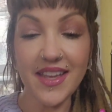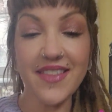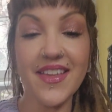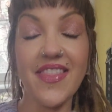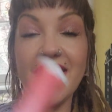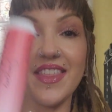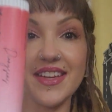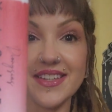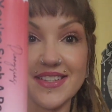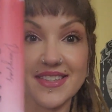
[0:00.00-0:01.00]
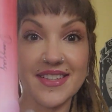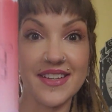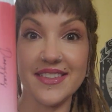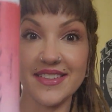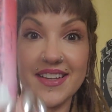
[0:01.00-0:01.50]
And then this
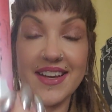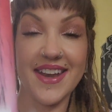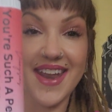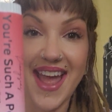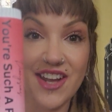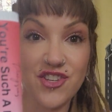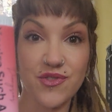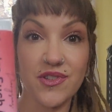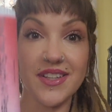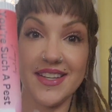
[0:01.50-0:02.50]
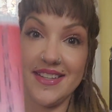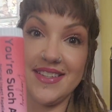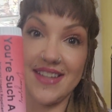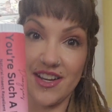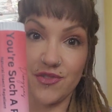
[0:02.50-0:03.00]
natural
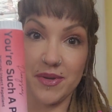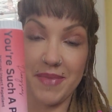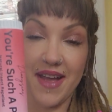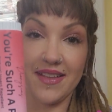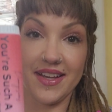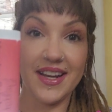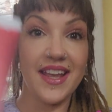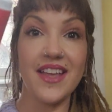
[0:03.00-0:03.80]
insect repellent.